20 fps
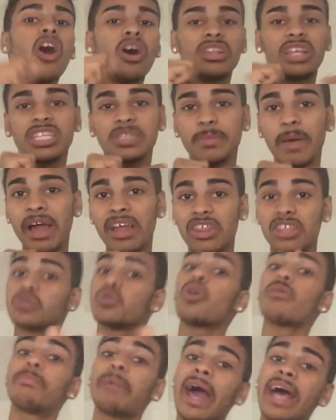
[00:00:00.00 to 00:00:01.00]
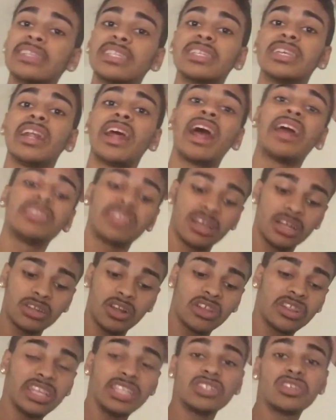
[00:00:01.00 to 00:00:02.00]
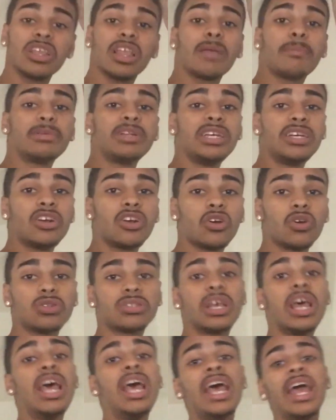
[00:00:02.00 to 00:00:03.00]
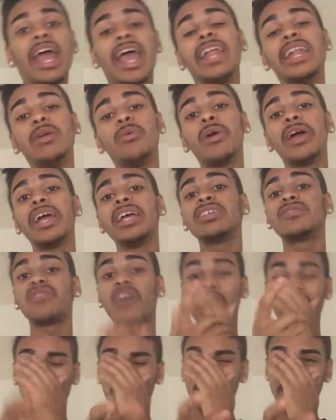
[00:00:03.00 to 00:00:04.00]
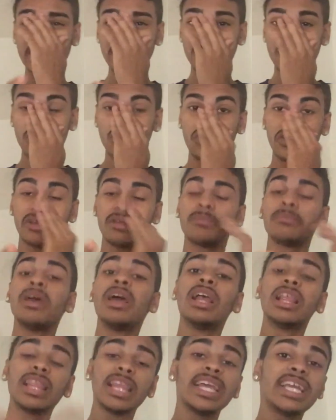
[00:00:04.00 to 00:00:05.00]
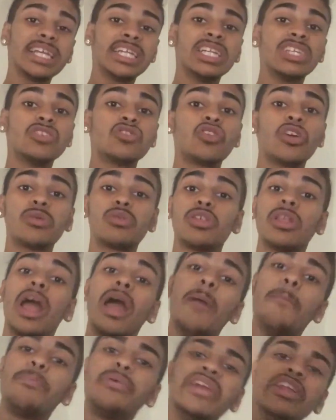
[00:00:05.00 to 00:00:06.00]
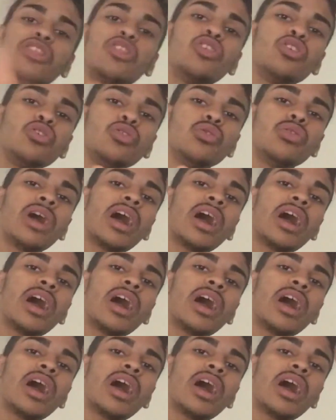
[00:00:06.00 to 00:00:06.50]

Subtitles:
on the smashes or passes that I've done on these celebrity girls. Anyways, follow my Instagram, link in the description. Appreciate